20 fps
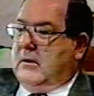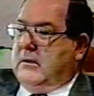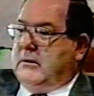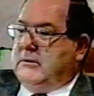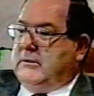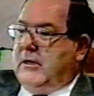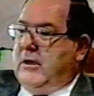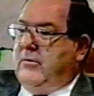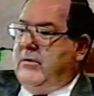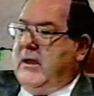
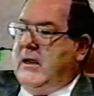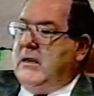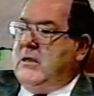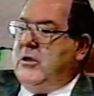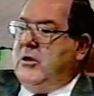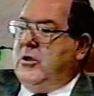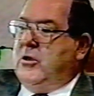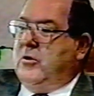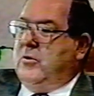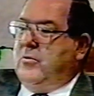So they
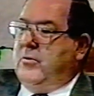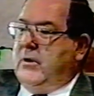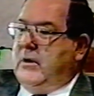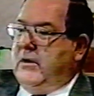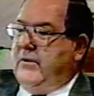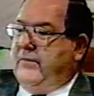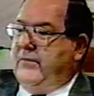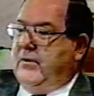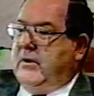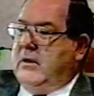knew when the
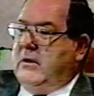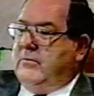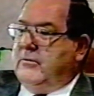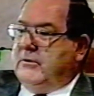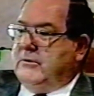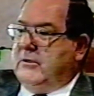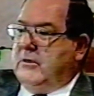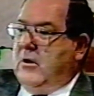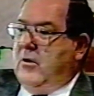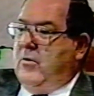fleet was
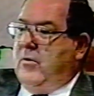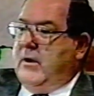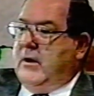going